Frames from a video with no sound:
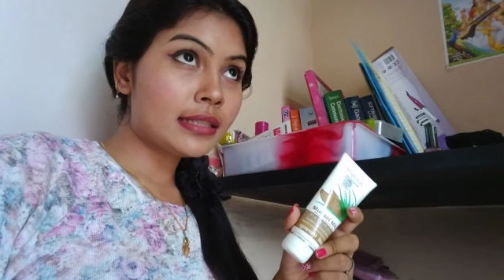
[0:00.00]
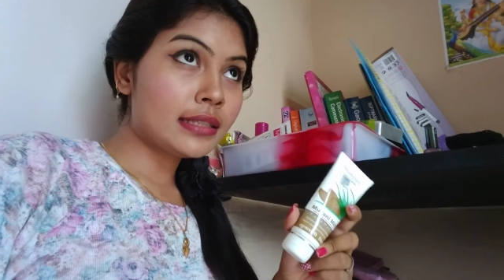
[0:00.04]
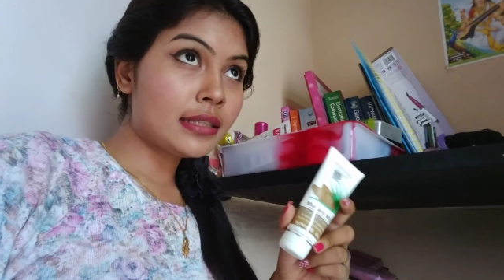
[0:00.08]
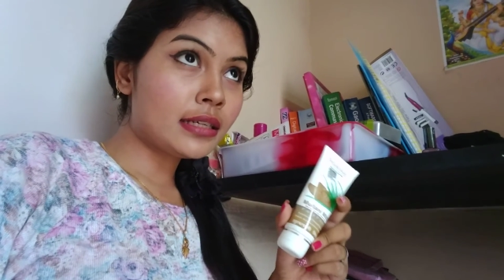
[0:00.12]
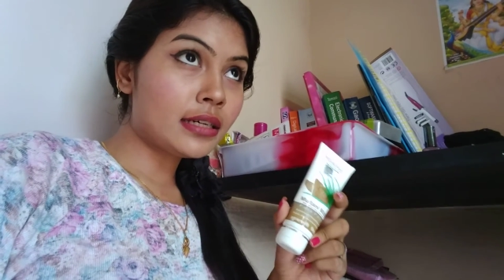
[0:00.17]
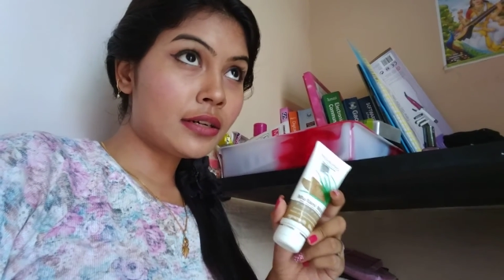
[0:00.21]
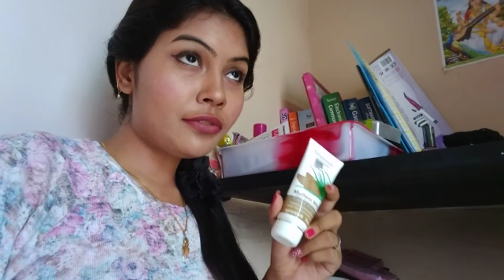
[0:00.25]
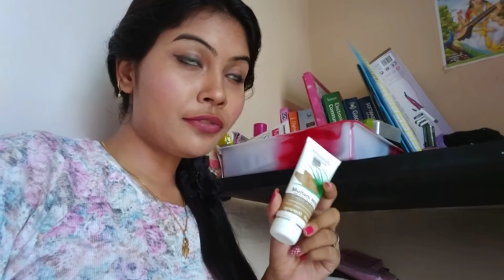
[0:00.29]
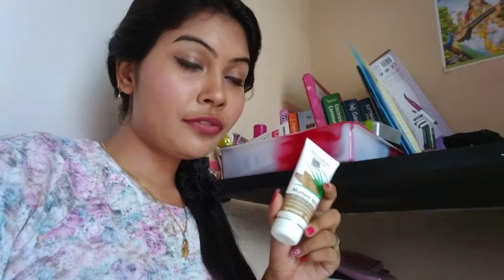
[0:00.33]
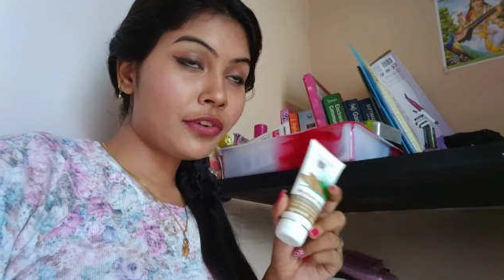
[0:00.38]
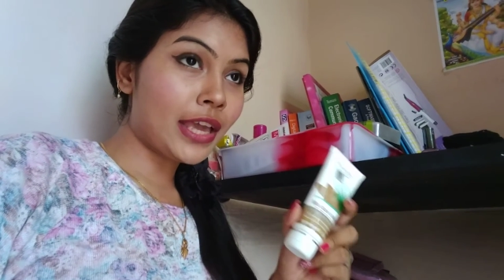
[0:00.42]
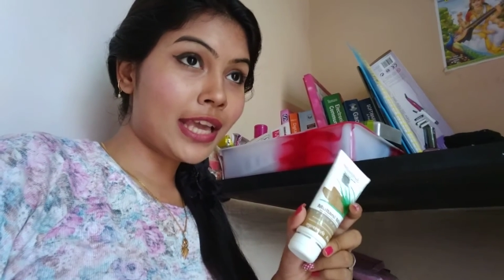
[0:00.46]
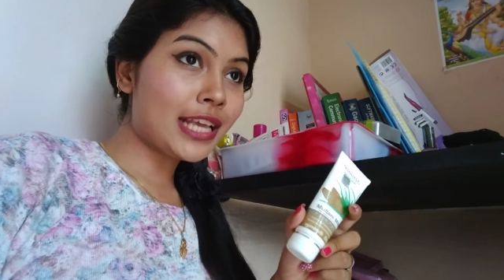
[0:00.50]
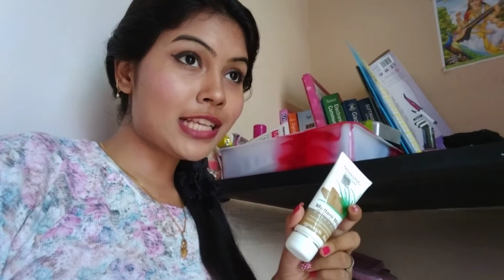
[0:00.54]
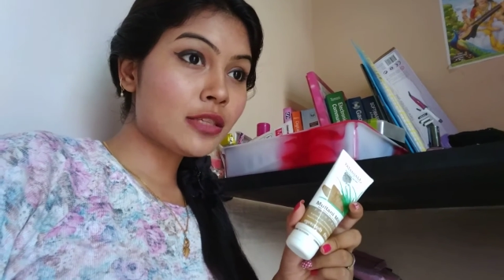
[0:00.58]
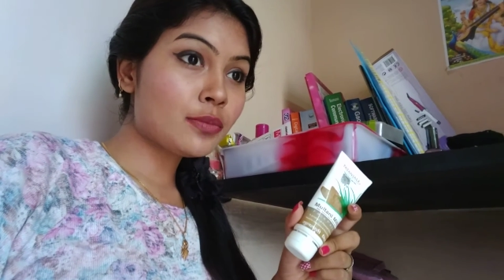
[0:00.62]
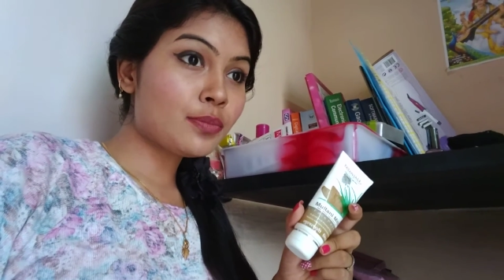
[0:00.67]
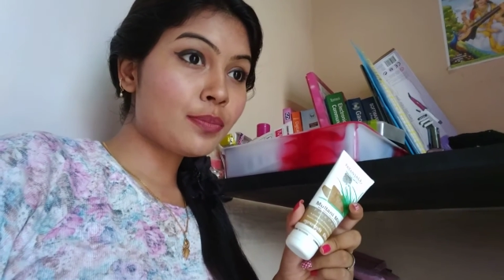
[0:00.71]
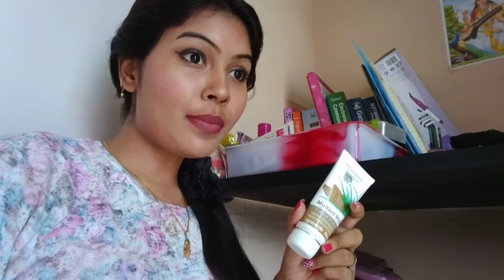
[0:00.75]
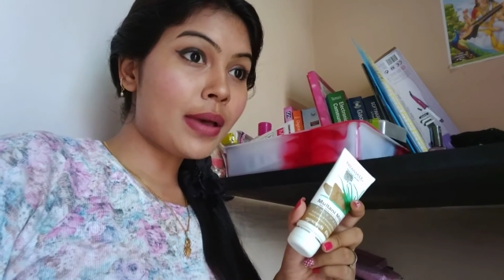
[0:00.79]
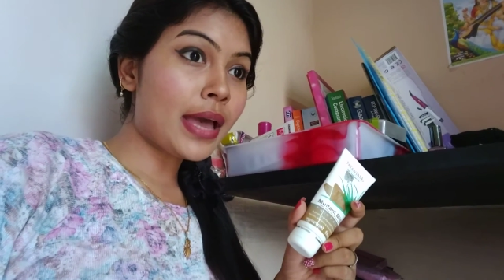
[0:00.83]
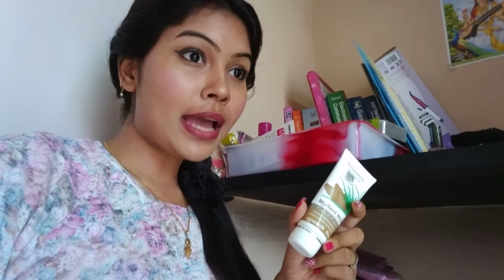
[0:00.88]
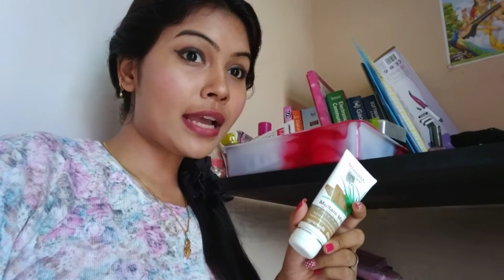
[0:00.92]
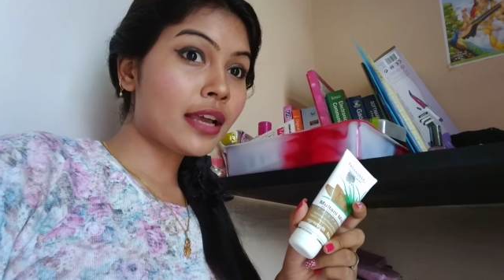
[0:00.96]
the
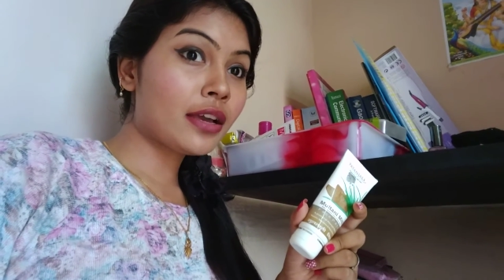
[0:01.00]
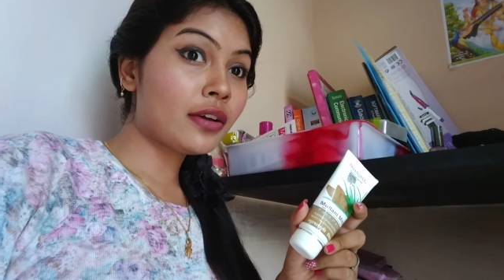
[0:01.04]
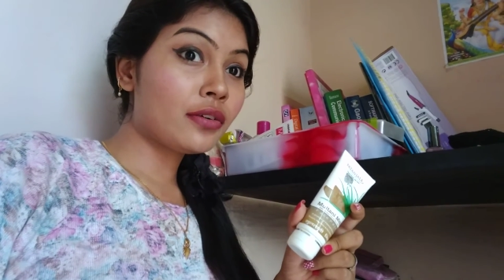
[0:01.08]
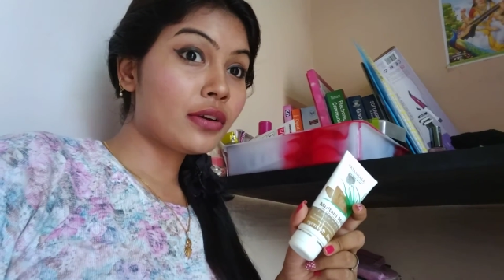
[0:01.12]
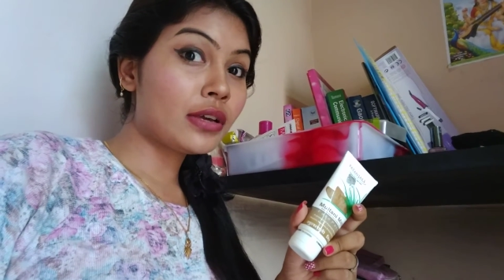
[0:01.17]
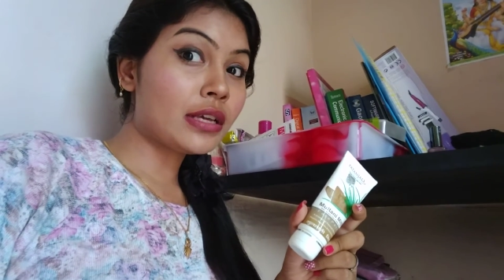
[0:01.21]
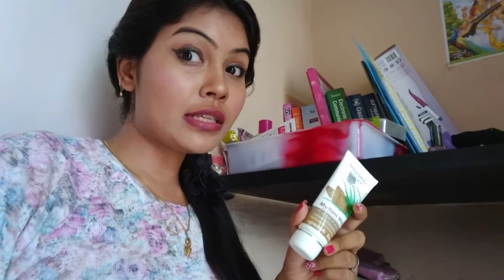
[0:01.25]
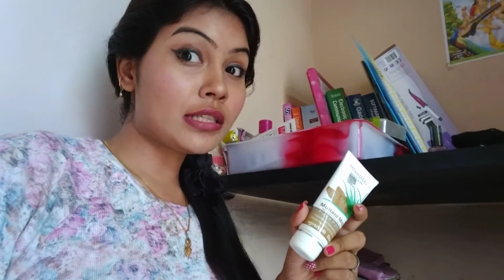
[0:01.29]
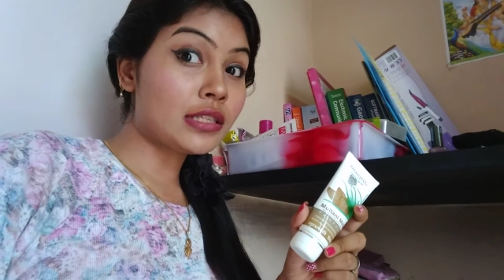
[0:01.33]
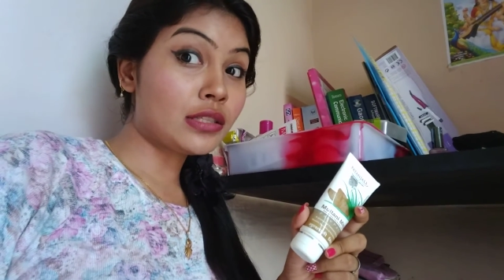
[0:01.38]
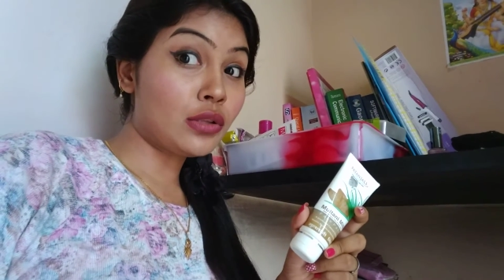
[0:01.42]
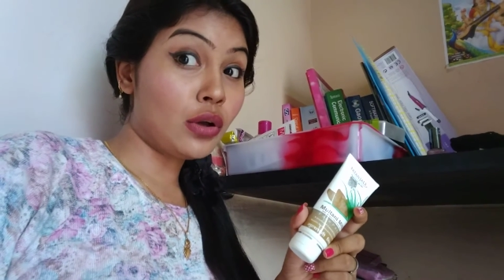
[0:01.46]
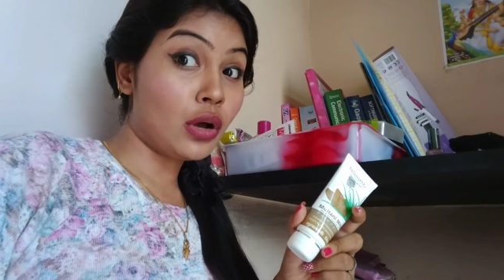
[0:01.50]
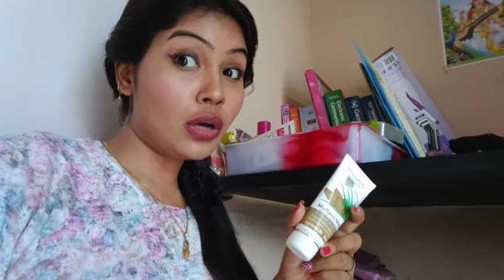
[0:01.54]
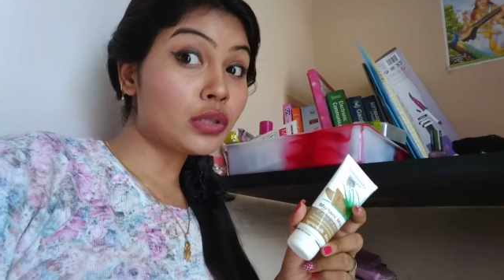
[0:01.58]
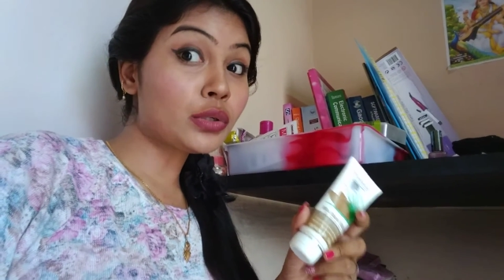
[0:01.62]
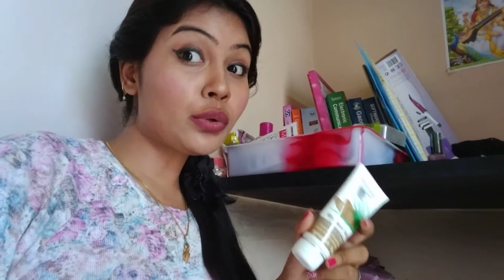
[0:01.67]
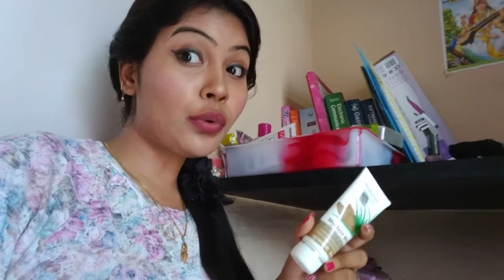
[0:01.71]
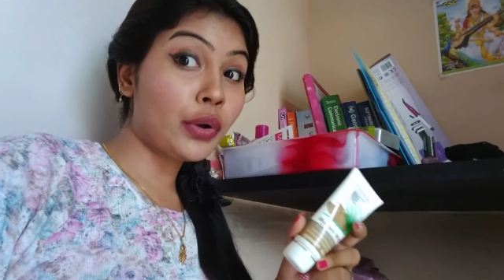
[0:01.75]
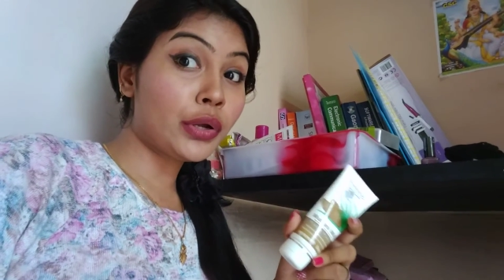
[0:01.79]
face pack is not